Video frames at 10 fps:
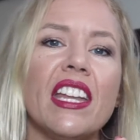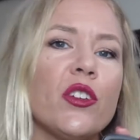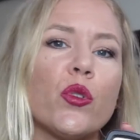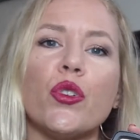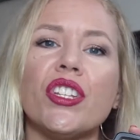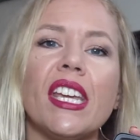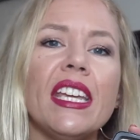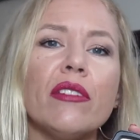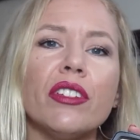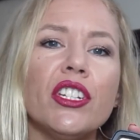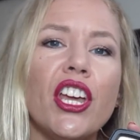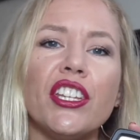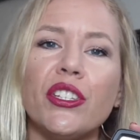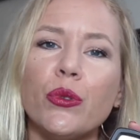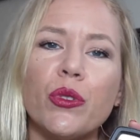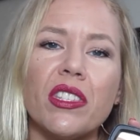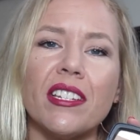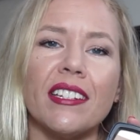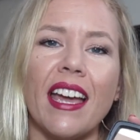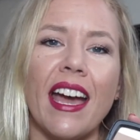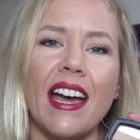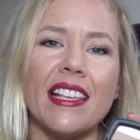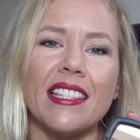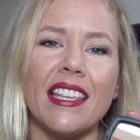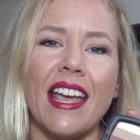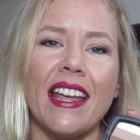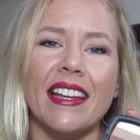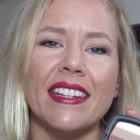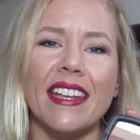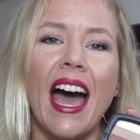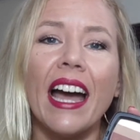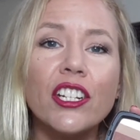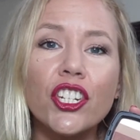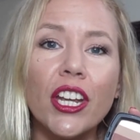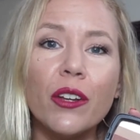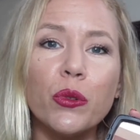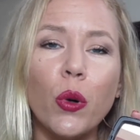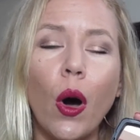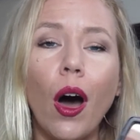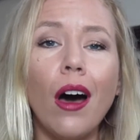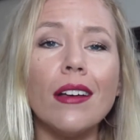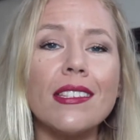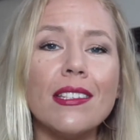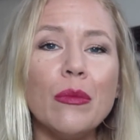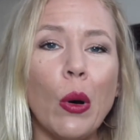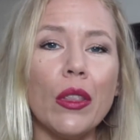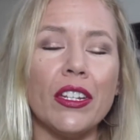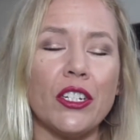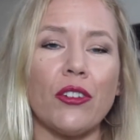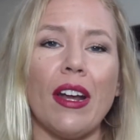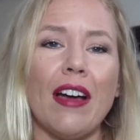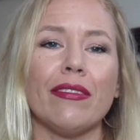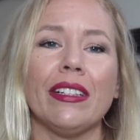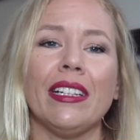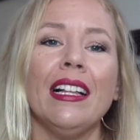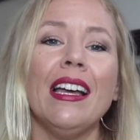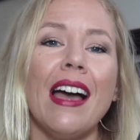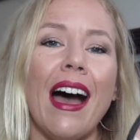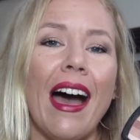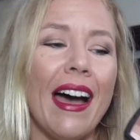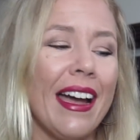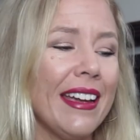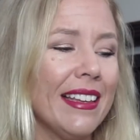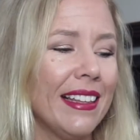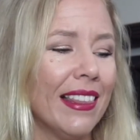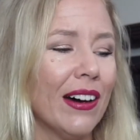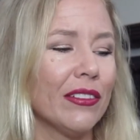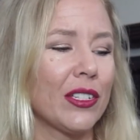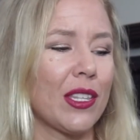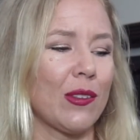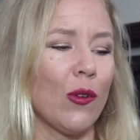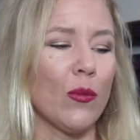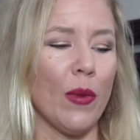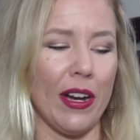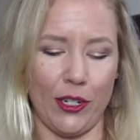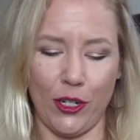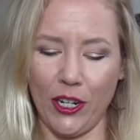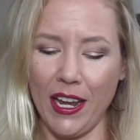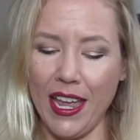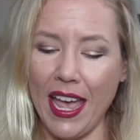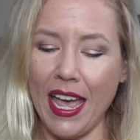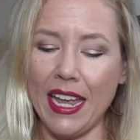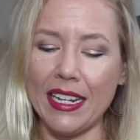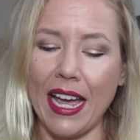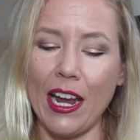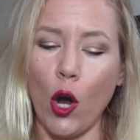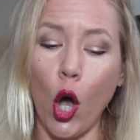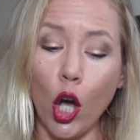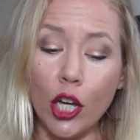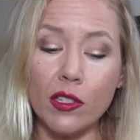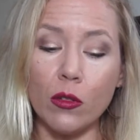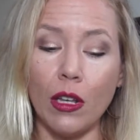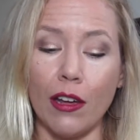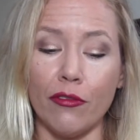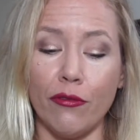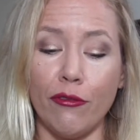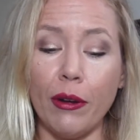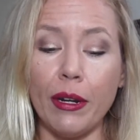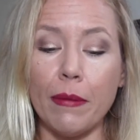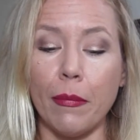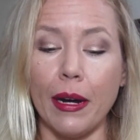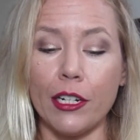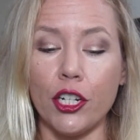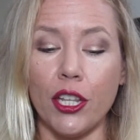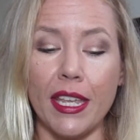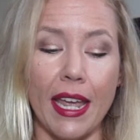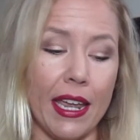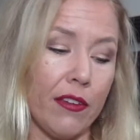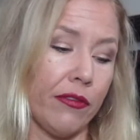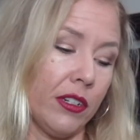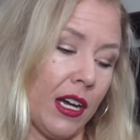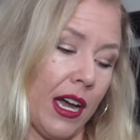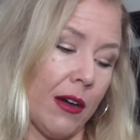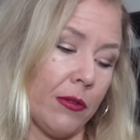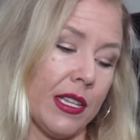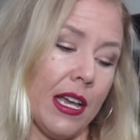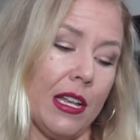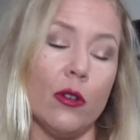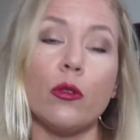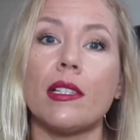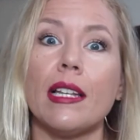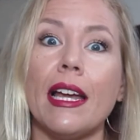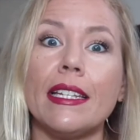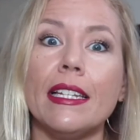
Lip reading: and you could even use it as an eyeshadow. Awesome on the travel. I love it so much. And I also love very much the Eddie Funkhauser Looks Light